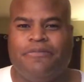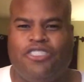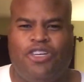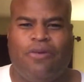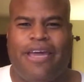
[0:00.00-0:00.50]

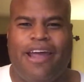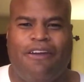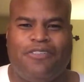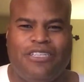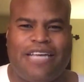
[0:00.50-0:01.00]
Do you
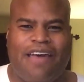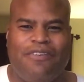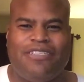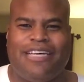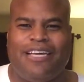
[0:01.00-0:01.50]
care if she's
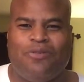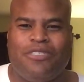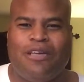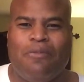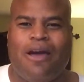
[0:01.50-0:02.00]
having sex
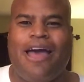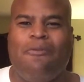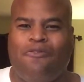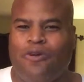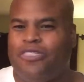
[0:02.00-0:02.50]
with some guy
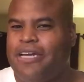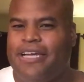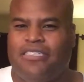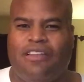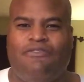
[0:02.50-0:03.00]
before she
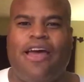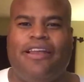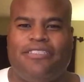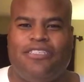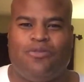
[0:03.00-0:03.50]
gets to the
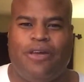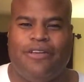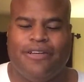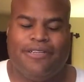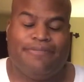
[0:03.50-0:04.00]
fantasy suite?